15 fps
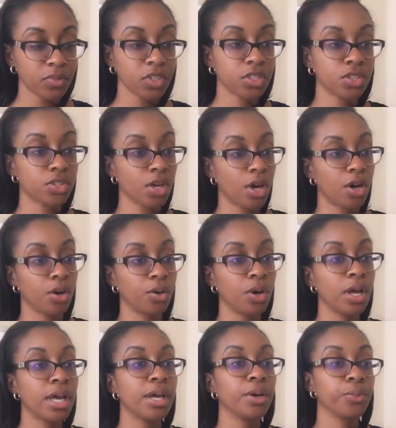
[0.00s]
So
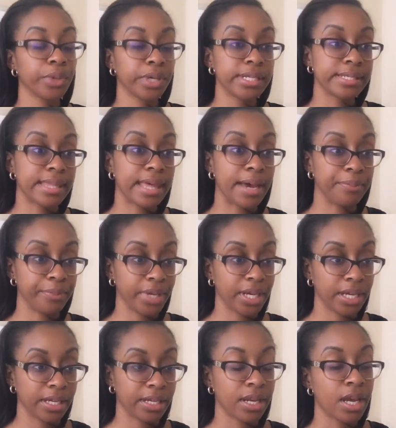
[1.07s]
what does that
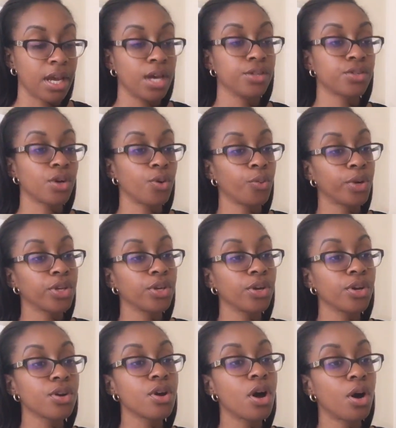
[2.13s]
mean? So when
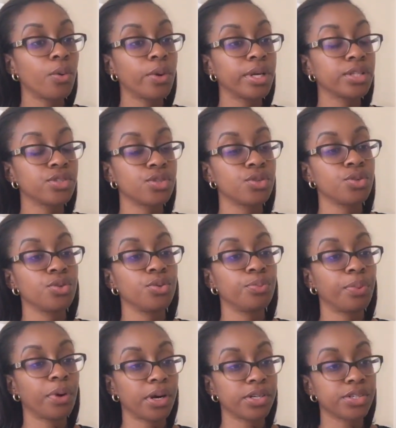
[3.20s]
you're going to
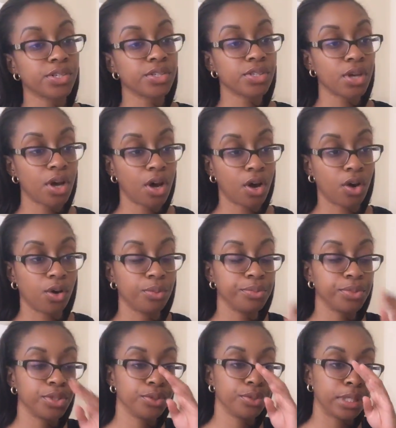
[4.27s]
purchase a home,
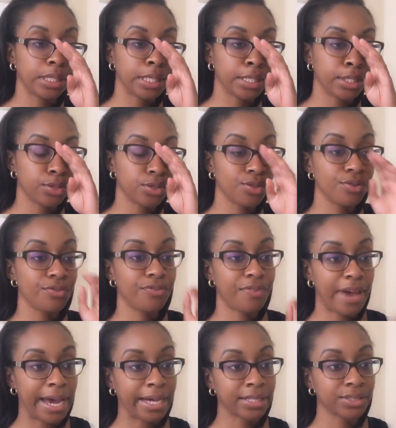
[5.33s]
you need to
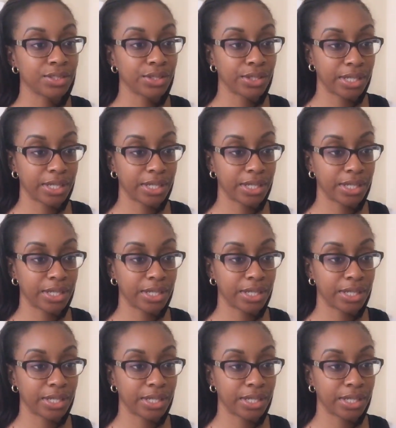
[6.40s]
factor